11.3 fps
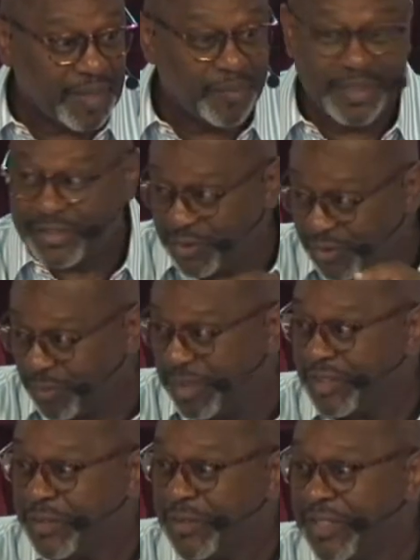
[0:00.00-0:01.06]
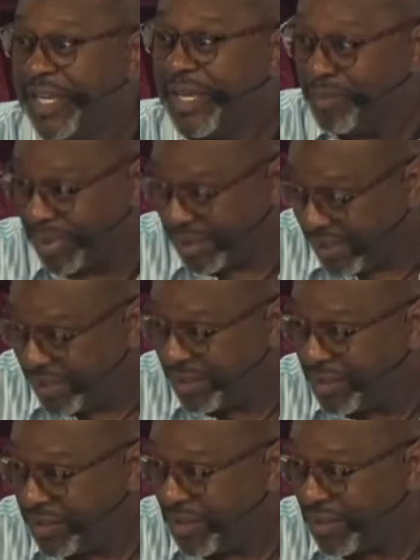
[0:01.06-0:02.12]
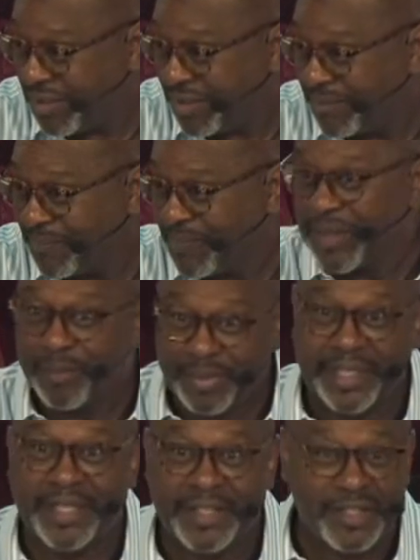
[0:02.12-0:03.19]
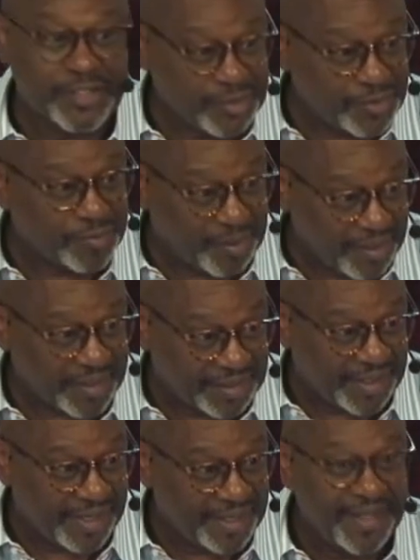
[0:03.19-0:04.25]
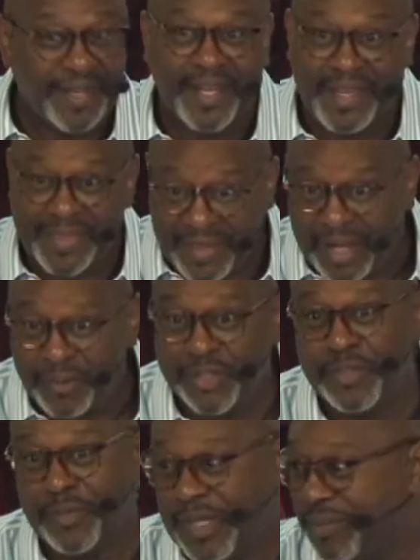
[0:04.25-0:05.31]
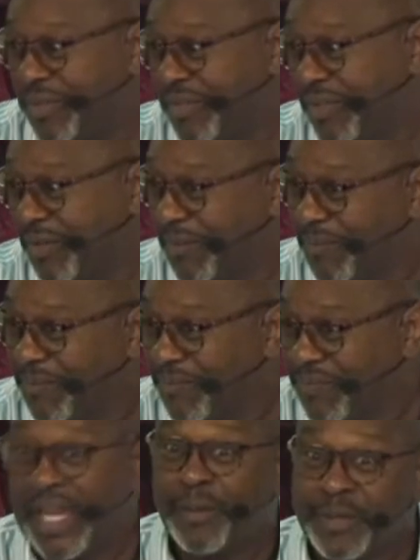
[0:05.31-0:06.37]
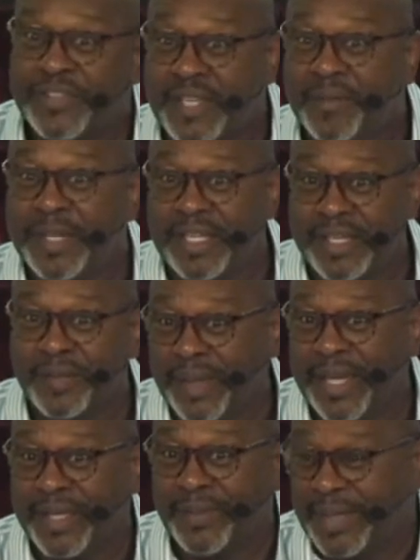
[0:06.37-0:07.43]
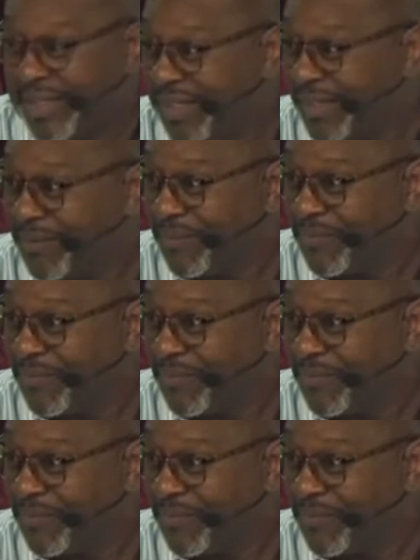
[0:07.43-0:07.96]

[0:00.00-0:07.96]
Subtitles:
But you spent your day playing in the yard, playing in the church parking lot, and that was your babysitter. That was summer camp back in my day.